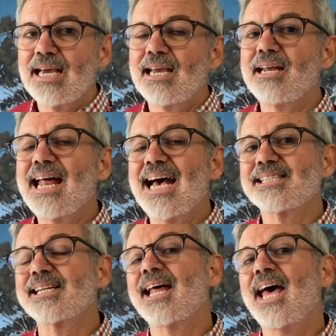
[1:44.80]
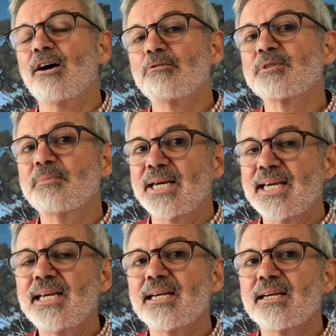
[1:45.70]
It hasn't helped
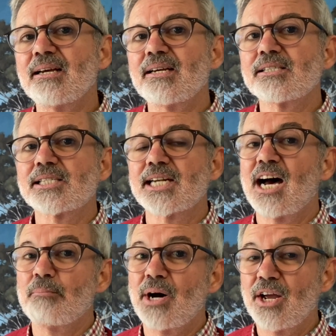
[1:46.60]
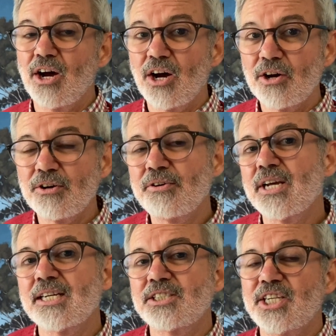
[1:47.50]
me start my own
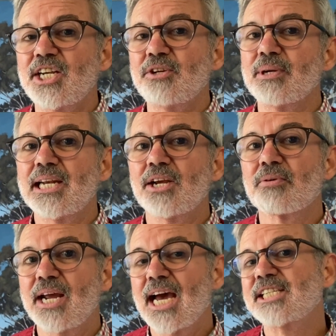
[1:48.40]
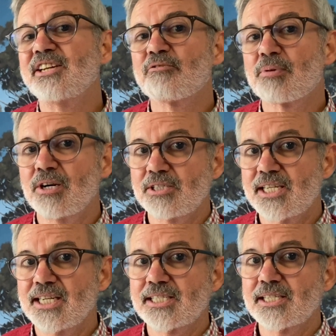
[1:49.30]
genuinely creative
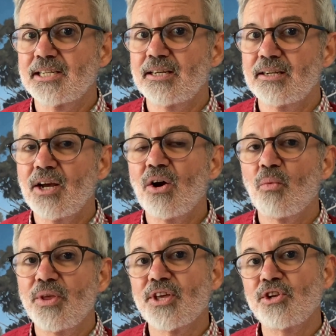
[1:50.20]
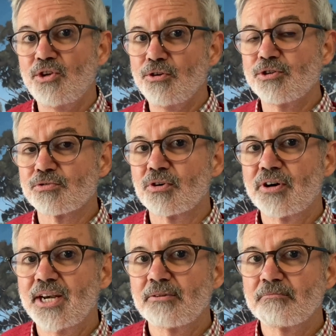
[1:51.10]
process with a new
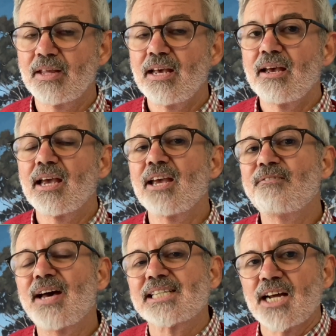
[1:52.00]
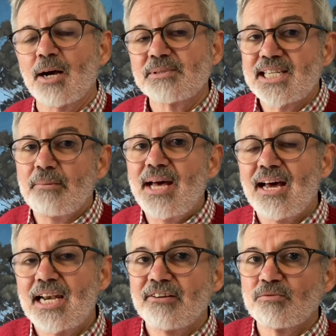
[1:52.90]
drawing. In fact, I'm somehow
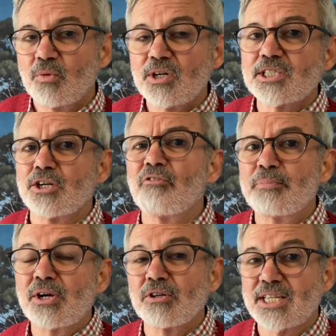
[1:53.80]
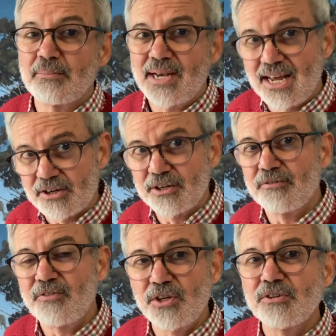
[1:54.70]
left worse off because I'm now
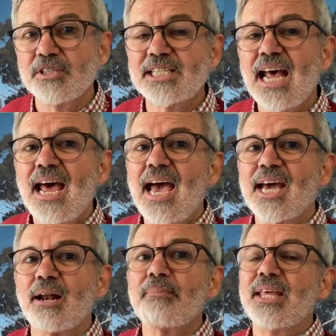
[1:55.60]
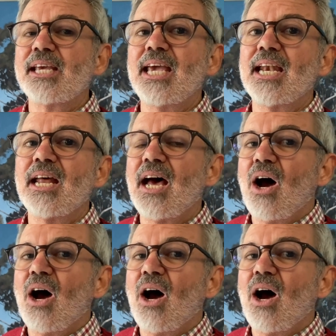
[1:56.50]
confused and I'm thinking,